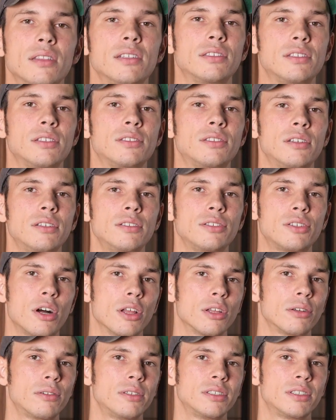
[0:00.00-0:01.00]
There's a certain
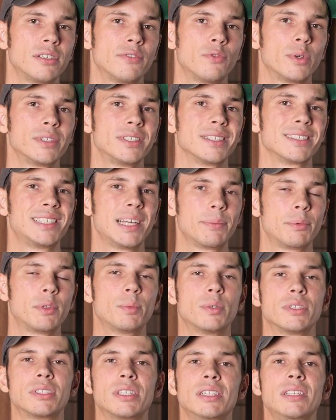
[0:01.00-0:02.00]
tolerance of what's
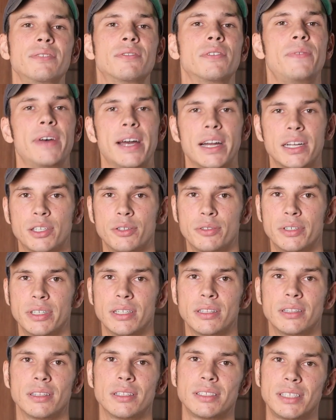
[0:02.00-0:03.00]
acceptable to leave the
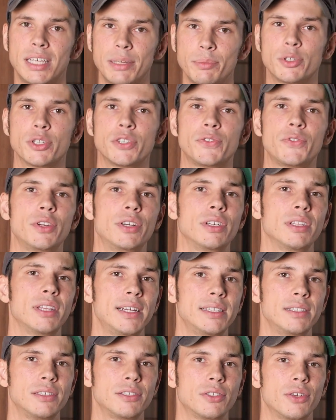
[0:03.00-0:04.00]
factory, and the same goes for your
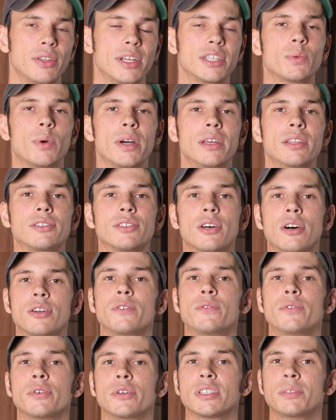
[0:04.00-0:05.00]
lens, so that's why this
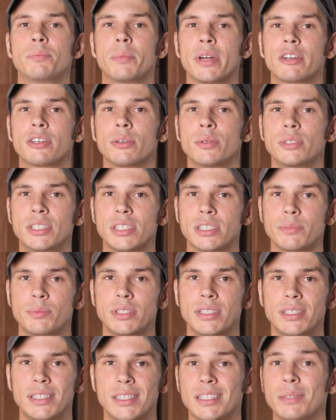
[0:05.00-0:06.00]
autofocus
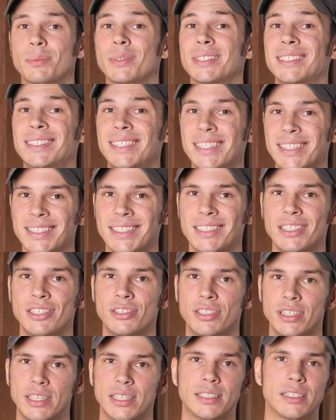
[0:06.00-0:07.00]
micro-adjustment system exists in
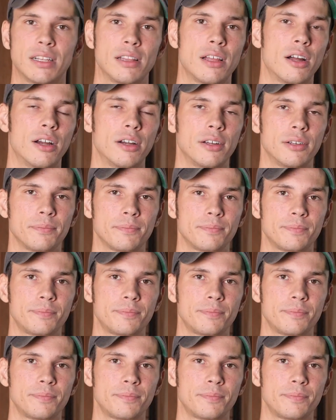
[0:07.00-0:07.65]
your DSLR.